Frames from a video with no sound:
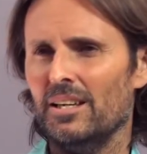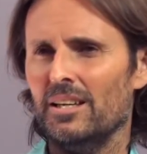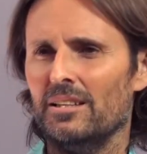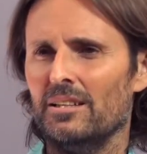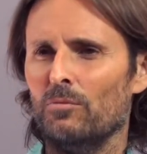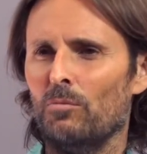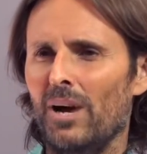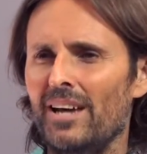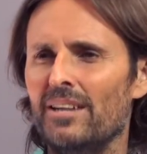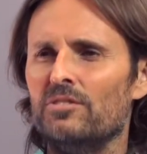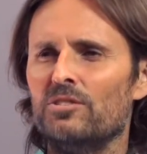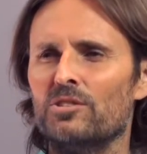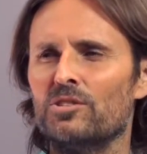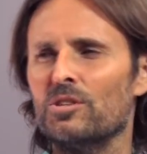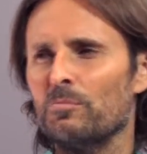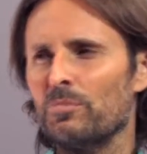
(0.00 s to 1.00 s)
And the way
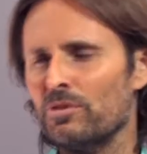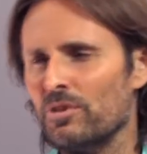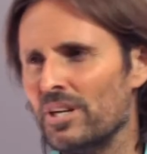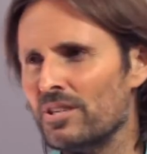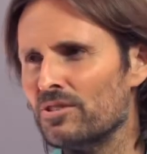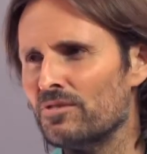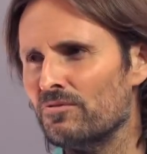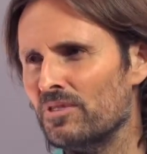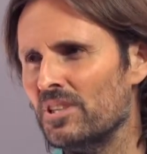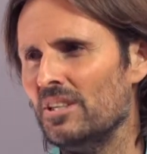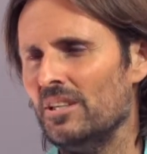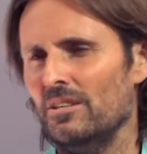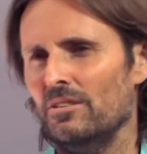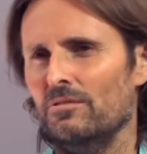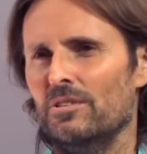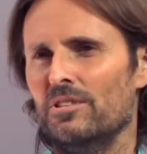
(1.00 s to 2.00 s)
to suppress
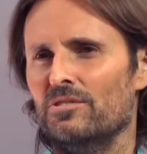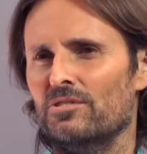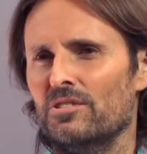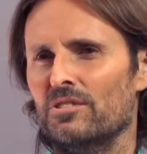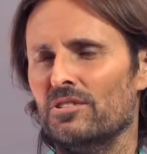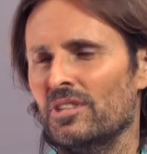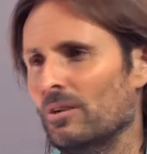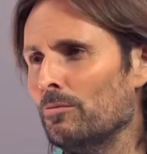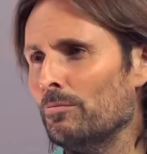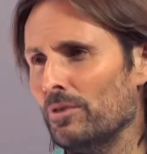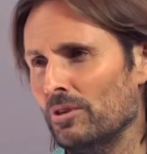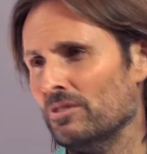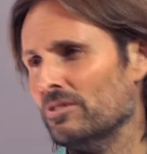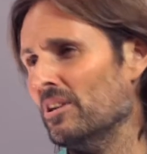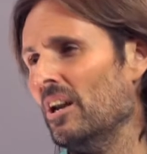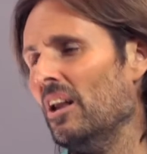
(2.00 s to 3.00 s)
fear is to tell a
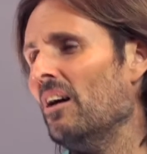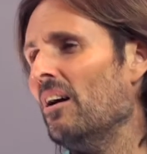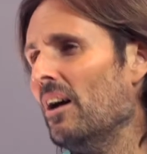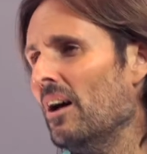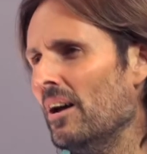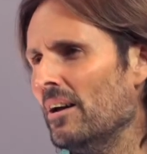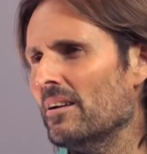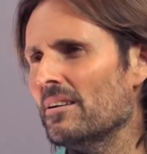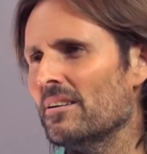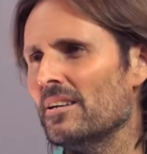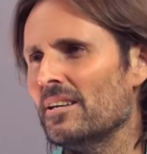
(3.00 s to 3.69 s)
person a lie.